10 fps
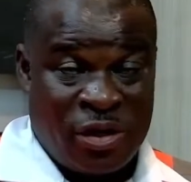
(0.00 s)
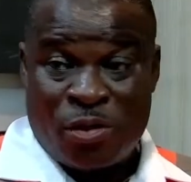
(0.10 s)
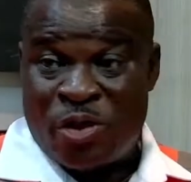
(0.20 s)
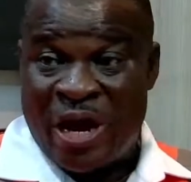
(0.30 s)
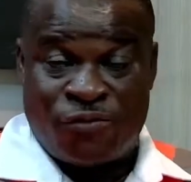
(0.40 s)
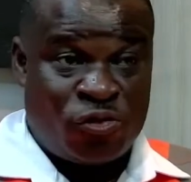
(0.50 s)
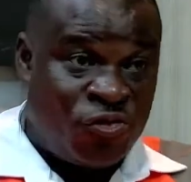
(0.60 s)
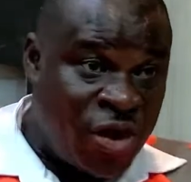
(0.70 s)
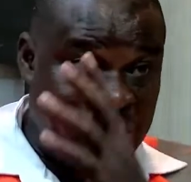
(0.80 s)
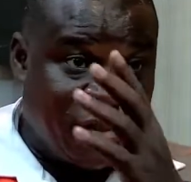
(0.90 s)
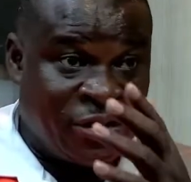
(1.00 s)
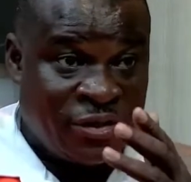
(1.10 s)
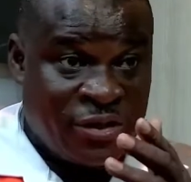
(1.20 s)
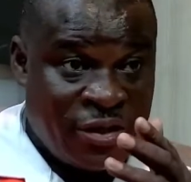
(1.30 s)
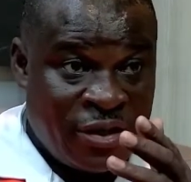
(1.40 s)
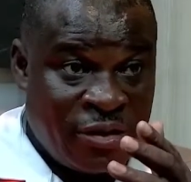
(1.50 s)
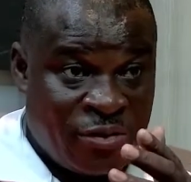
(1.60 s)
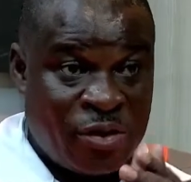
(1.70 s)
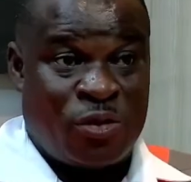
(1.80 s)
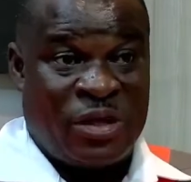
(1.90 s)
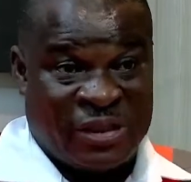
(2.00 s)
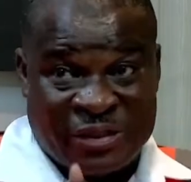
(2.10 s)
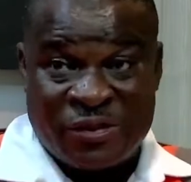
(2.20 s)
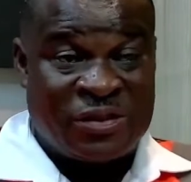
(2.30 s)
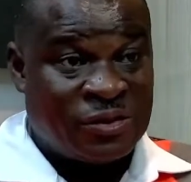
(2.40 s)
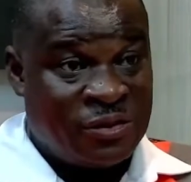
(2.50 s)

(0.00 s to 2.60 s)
We have to dredge or silt